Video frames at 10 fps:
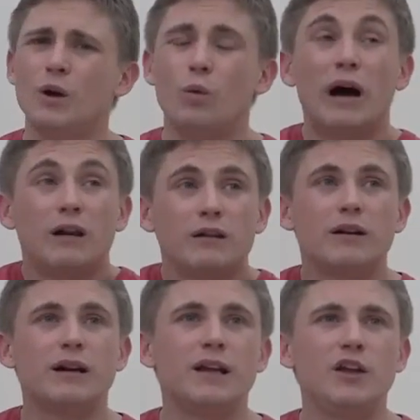Well,
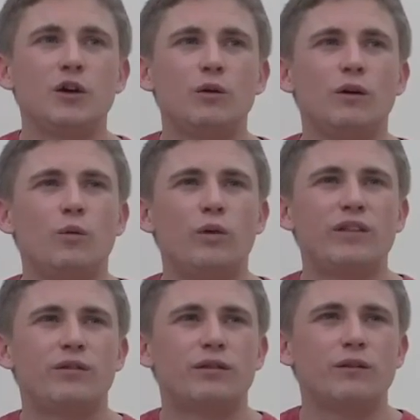you know,
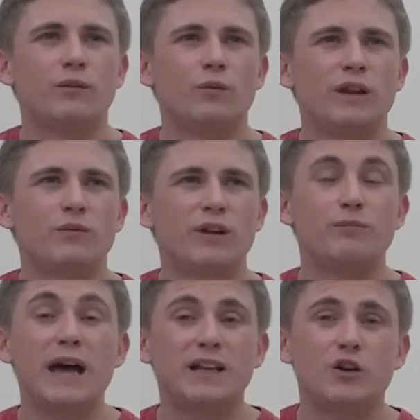with, with, with
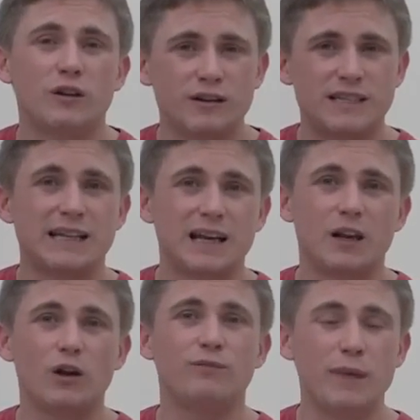men, you've got to understand that a
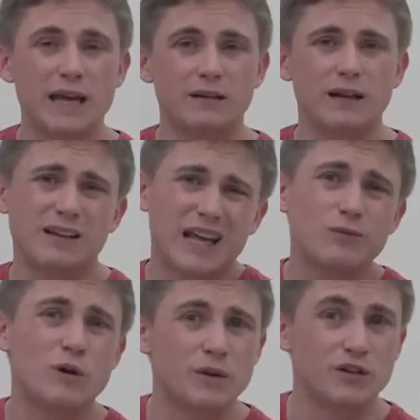lot of men, and,
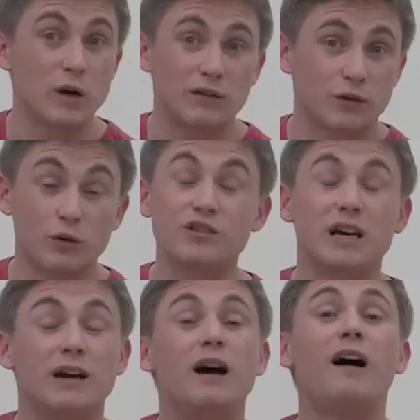and women well, of course,
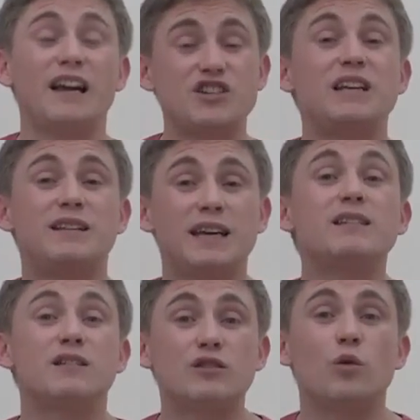are actually
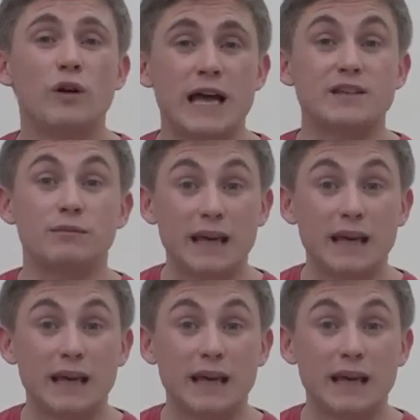addicted to orgasm.